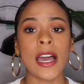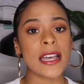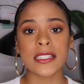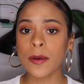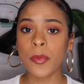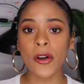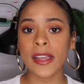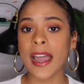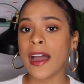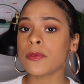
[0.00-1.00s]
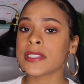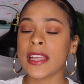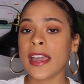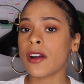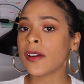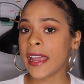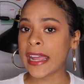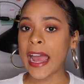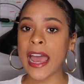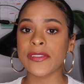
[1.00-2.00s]
At some point, I was like,
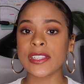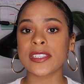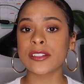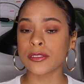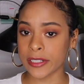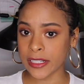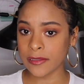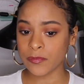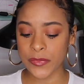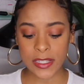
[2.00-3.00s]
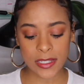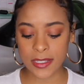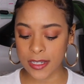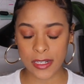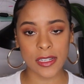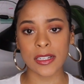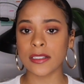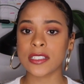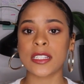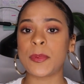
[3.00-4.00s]
okay, I have this degree. This is
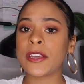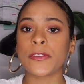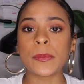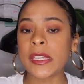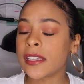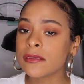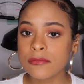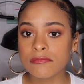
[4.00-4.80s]
gonna speak for me.